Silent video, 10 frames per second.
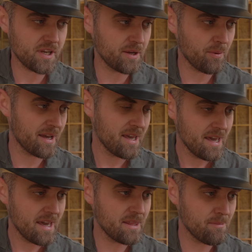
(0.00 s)
Anyway,
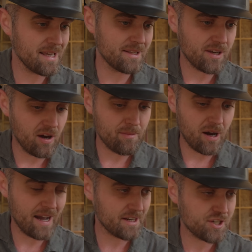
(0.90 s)
in the meantime,
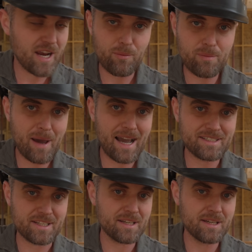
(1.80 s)
I had a chat with
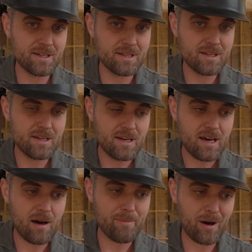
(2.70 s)
Paddy
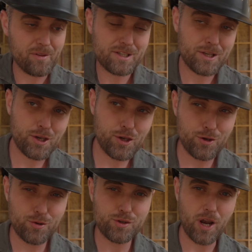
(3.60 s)
about this
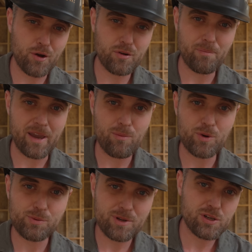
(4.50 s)
huge oak beam
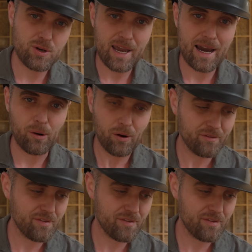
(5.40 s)
which we took out on